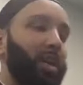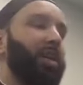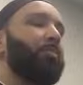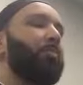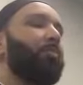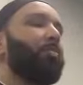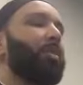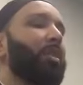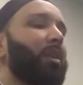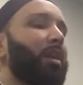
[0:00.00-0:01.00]
on him.
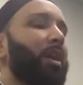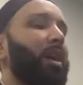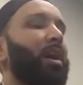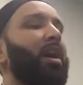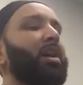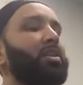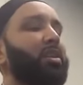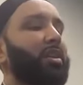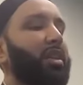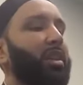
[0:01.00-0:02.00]
And
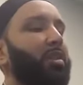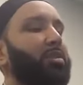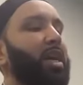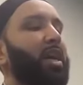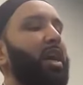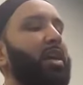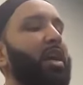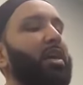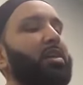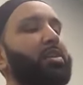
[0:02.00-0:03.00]
Aisha radiallahu ta'ala
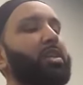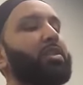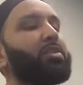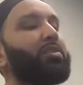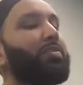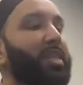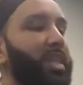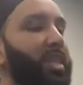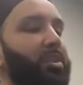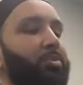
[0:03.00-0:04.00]
anha, she used to
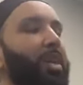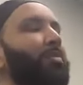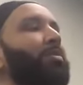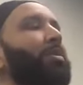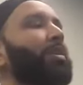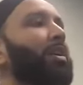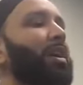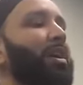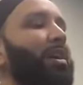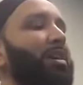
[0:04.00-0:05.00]
visit his grave.
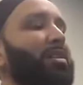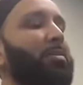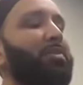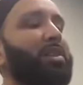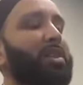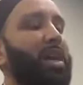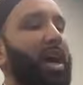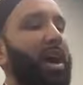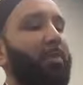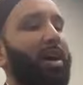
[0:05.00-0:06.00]
Now, some of the
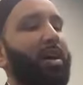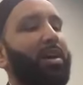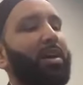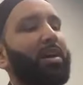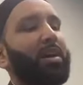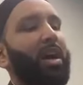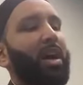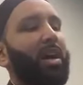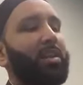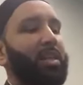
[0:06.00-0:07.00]
Sahaba,
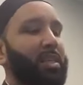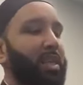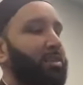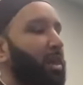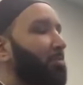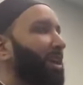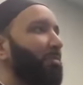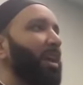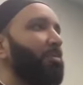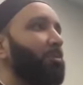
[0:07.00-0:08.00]
uh, they said to her,
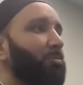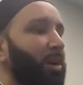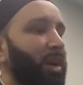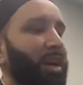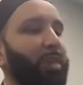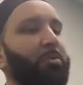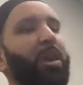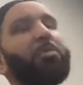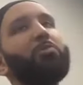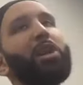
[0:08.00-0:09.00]
Abdurrahman ibn, uh, ibn
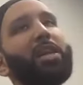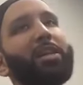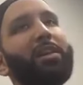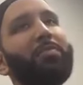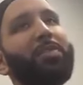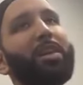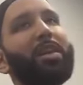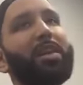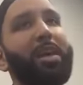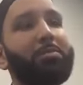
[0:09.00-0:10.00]
Abi Mulaika,
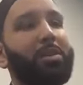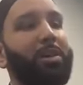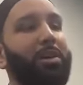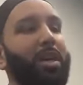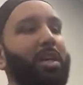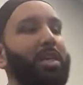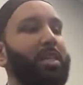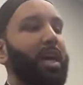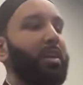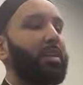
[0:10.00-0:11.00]
he came to her and he
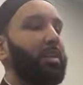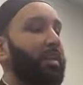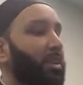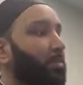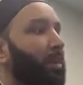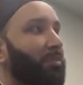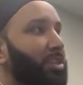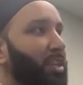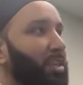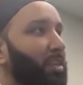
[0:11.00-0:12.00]
said, Didn't the
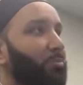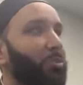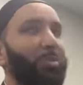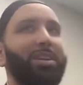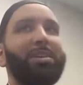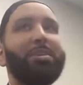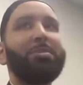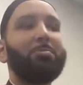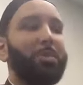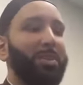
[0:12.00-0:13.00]
Prophet forbid
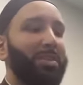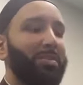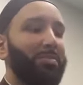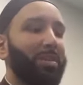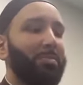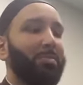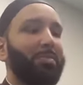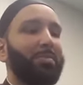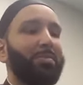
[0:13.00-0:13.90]
women from